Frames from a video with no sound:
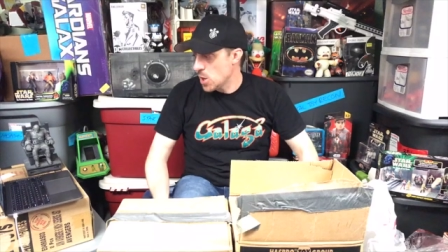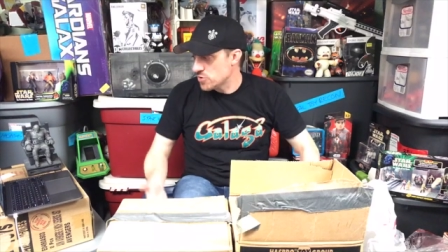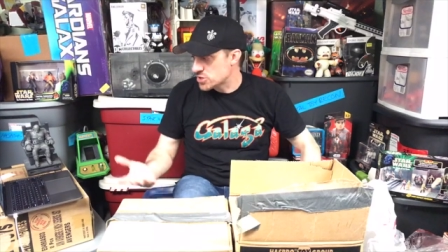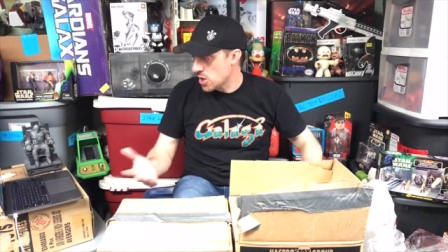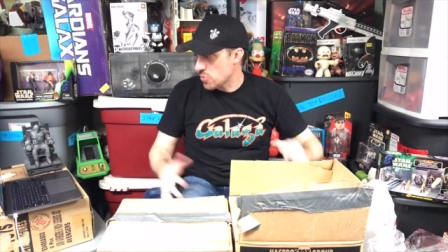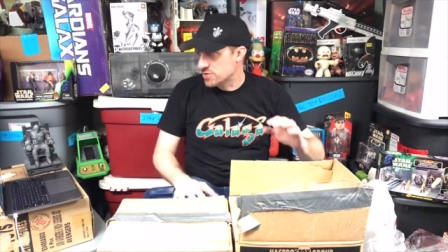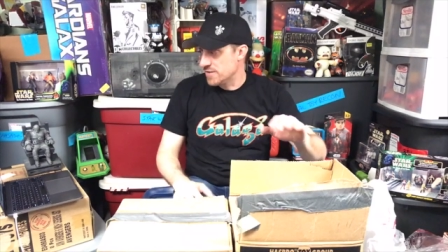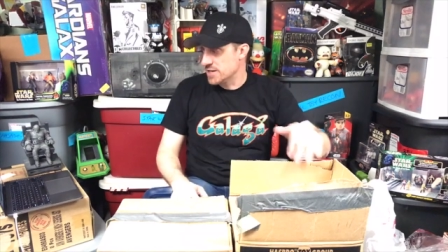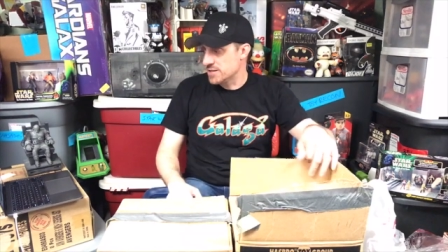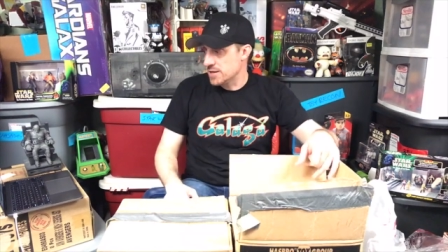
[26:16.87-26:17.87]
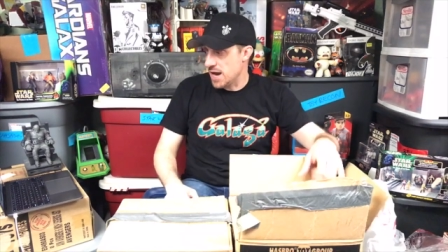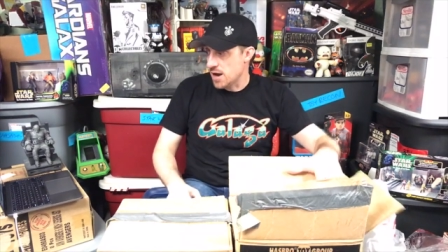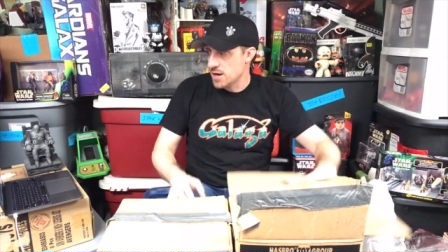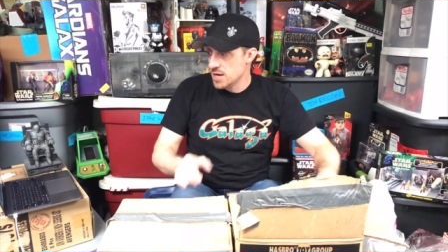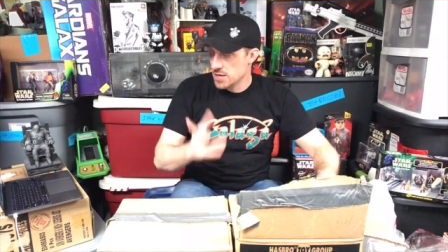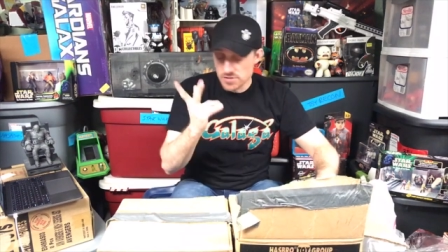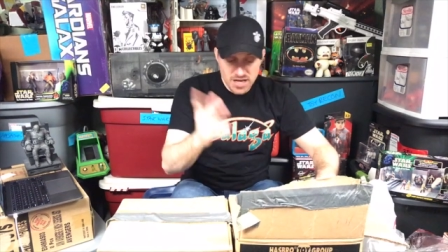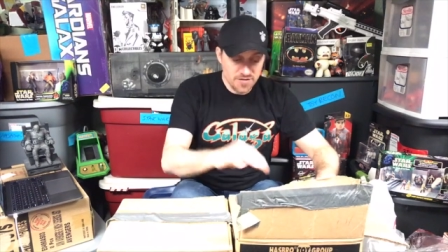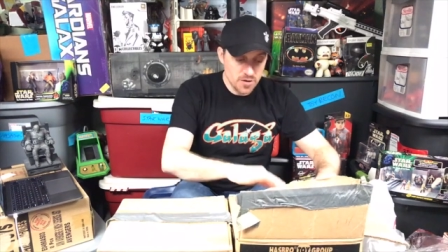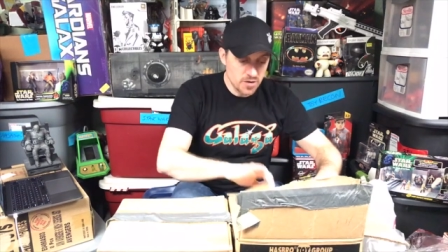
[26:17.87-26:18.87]
Oh, there's Star Wars figures in there.
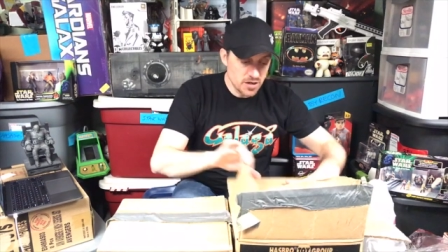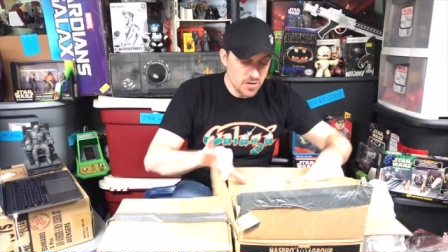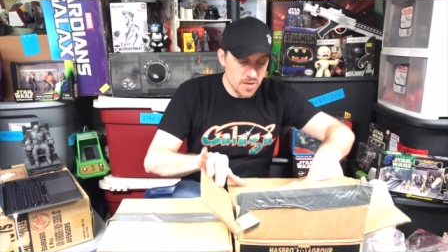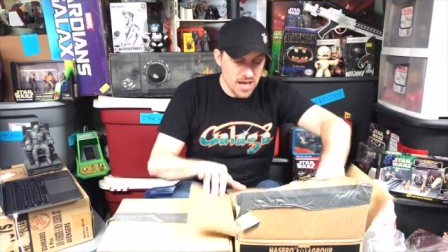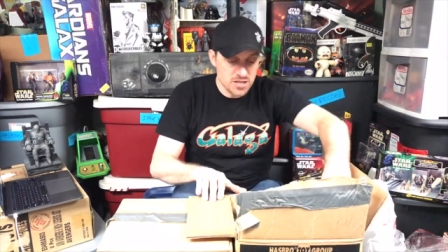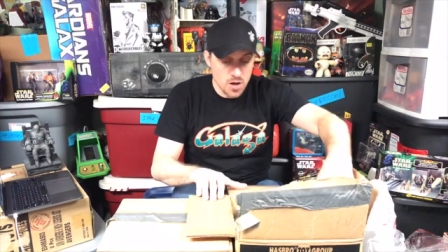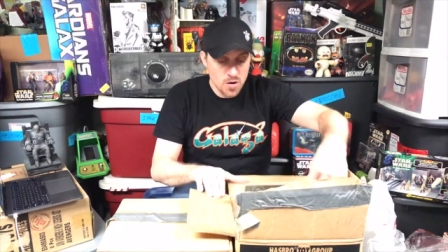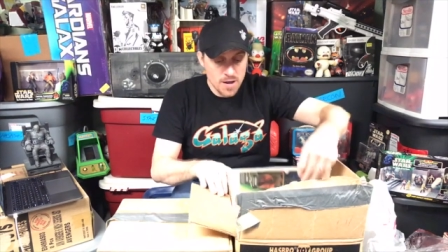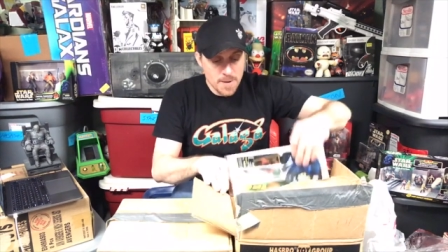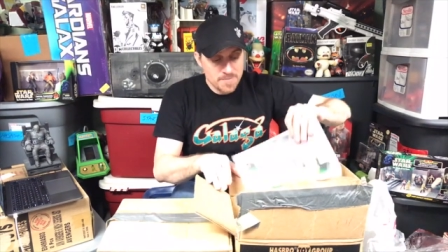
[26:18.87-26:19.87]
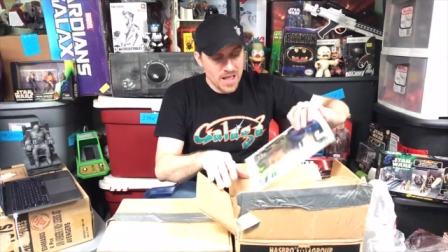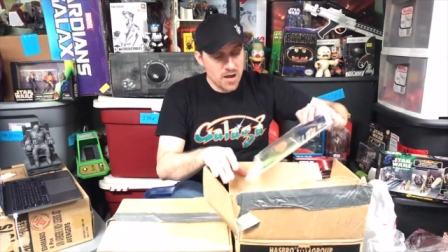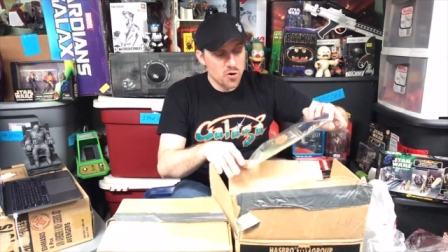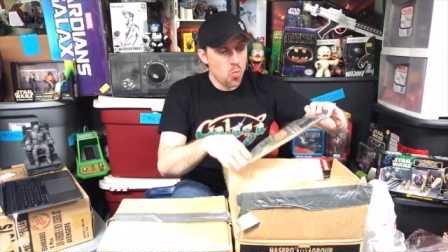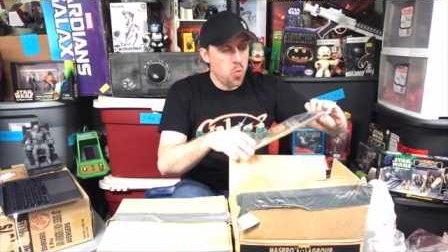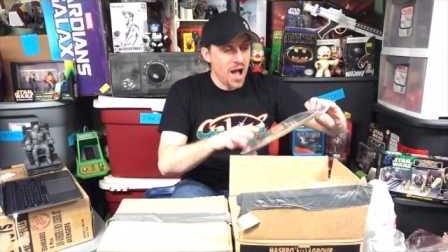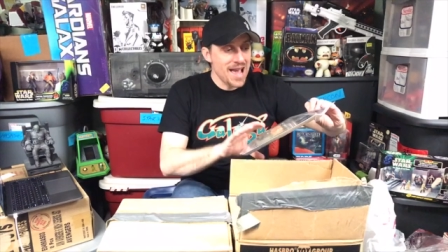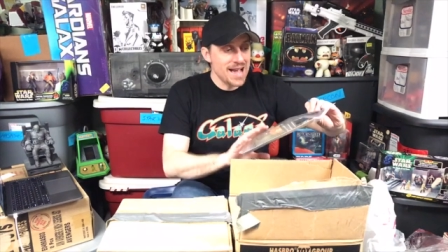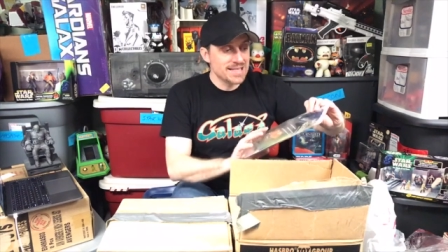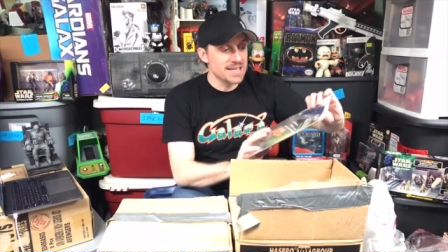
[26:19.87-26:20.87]
Definitely want to do that. So I don't know
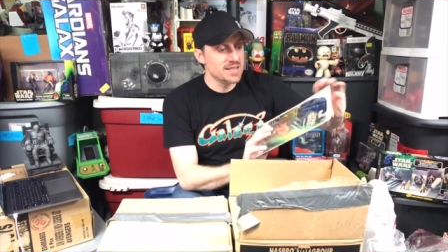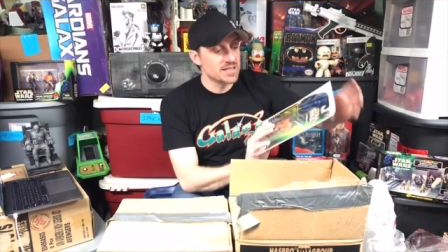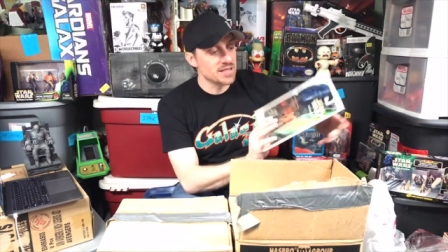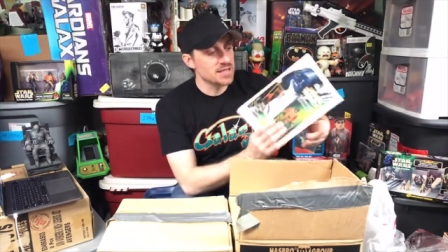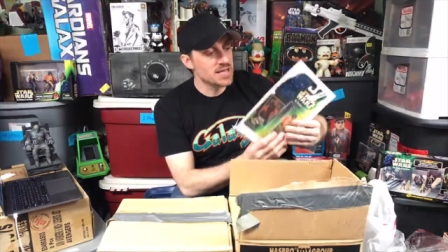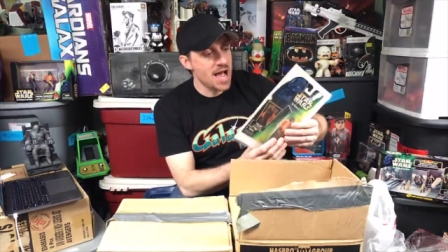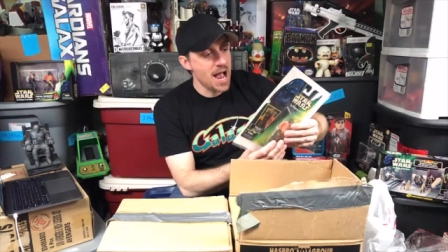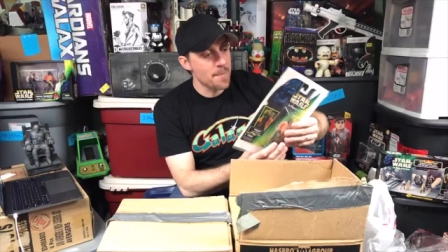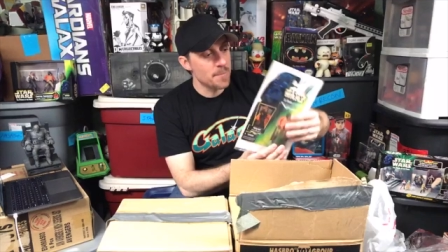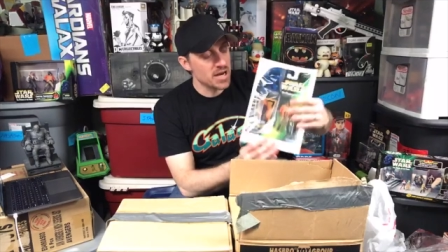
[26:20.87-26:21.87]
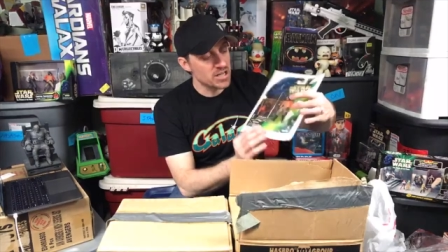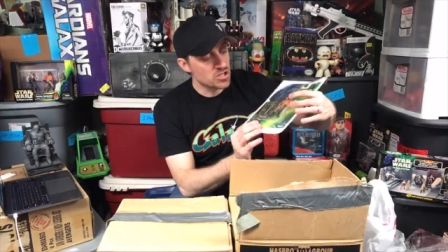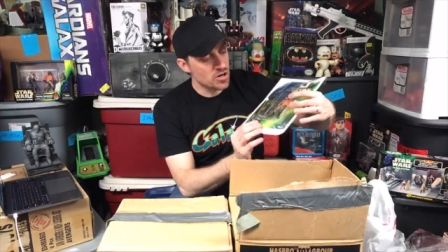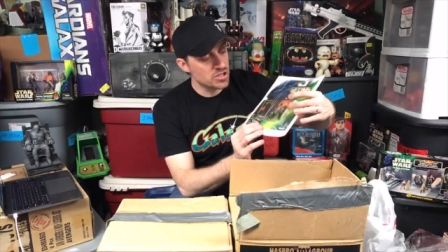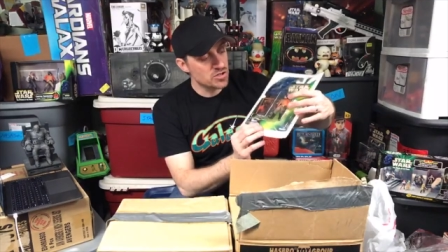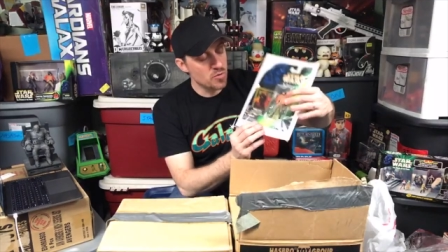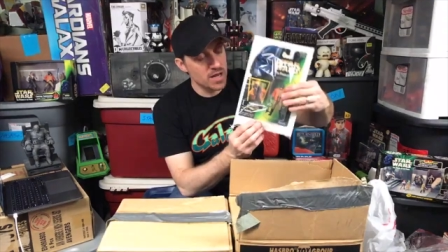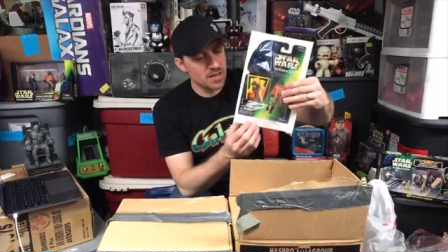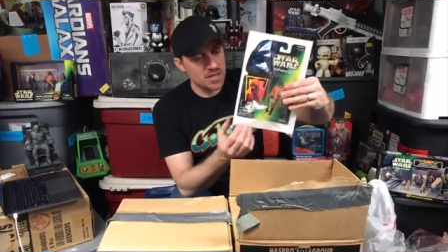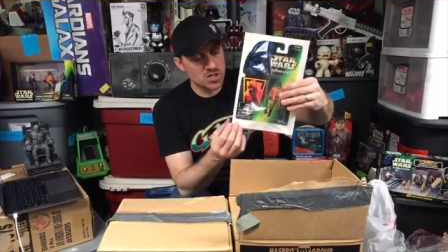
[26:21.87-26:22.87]
why I did this at the time, but I started
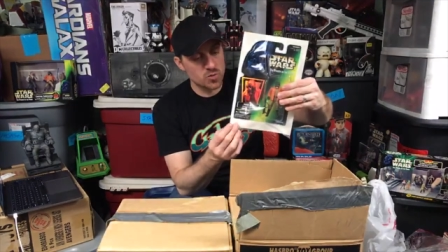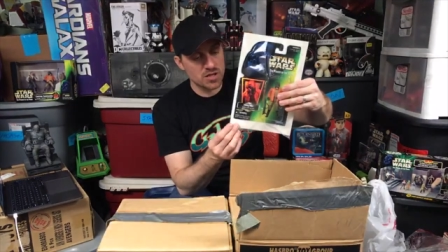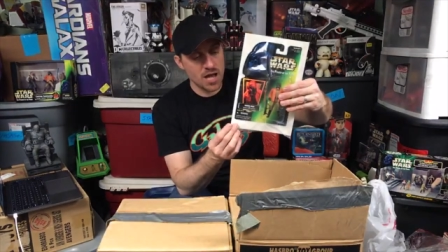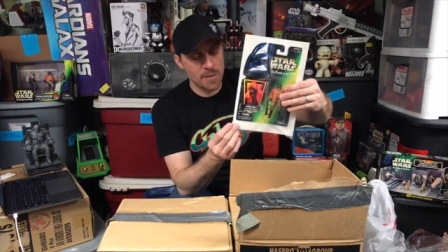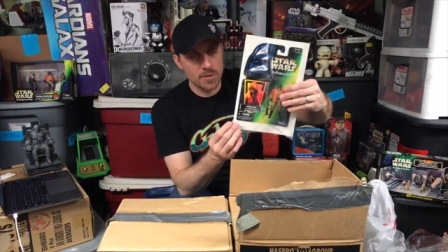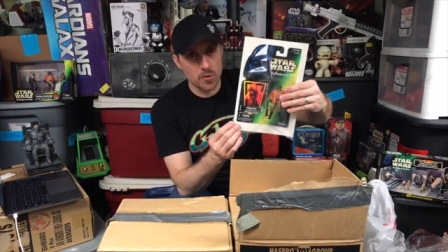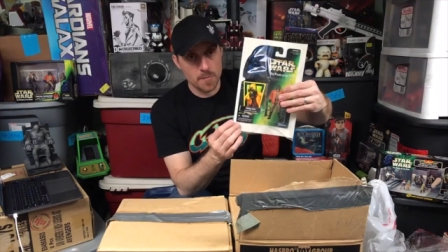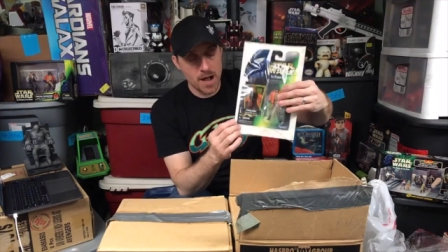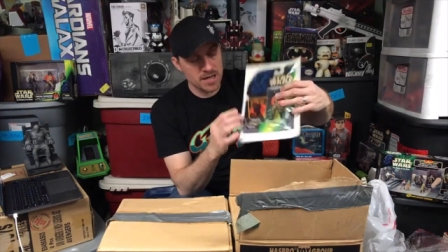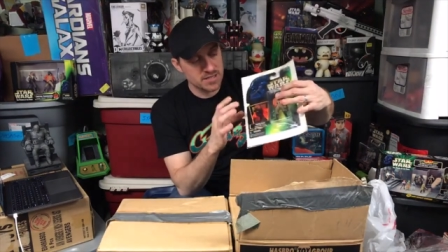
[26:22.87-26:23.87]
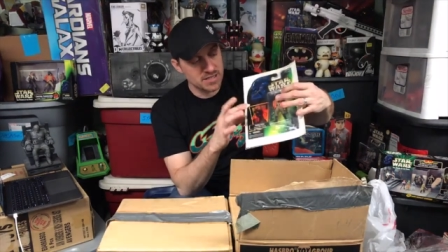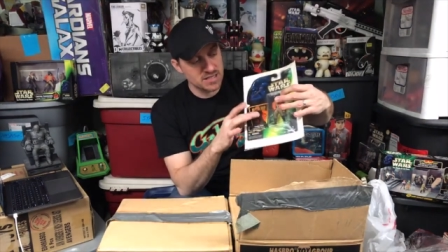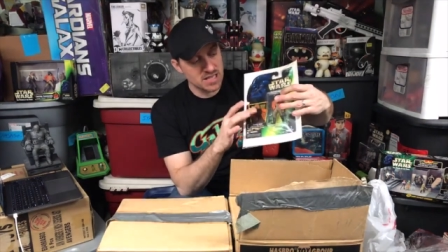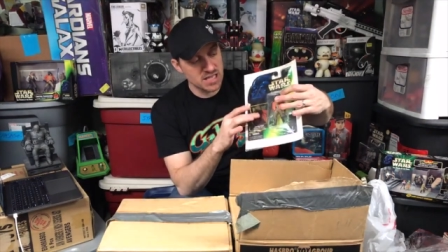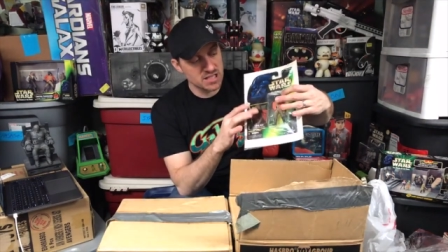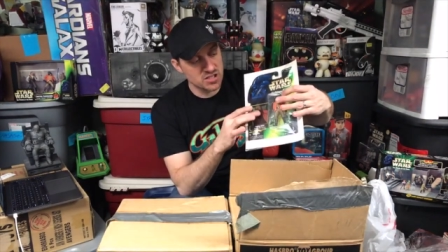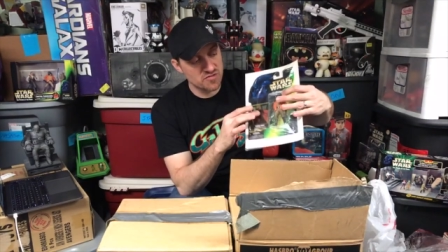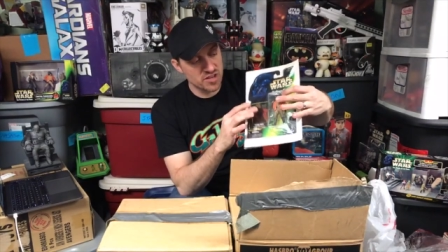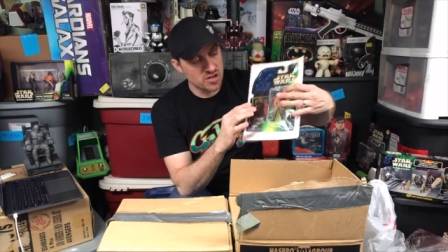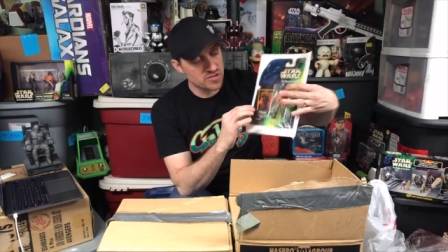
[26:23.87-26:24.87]
doing this with comic book boxes and sticking these
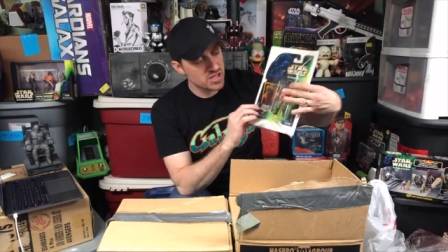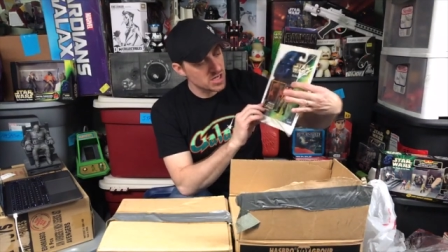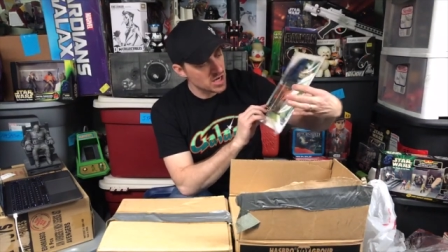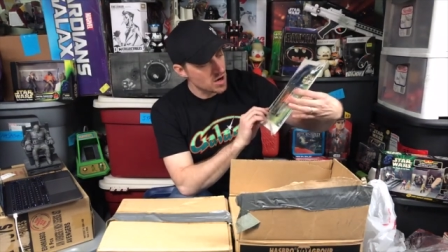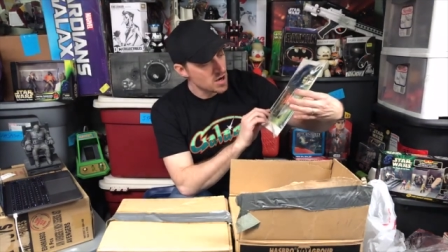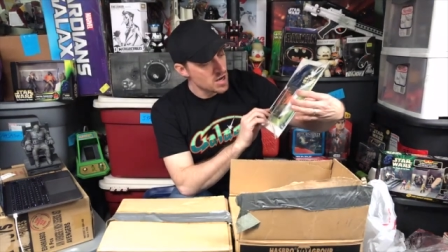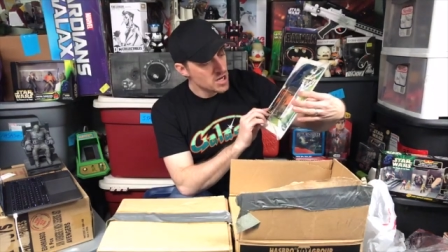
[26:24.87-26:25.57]
figures in here.